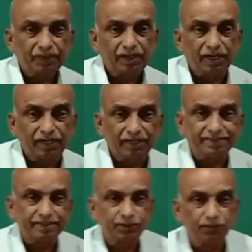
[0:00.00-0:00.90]

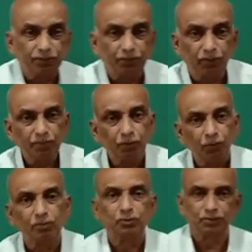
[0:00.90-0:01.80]
condenses to form
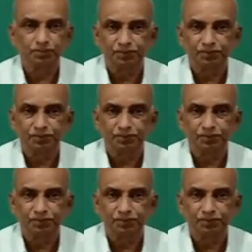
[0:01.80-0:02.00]
chromosomes,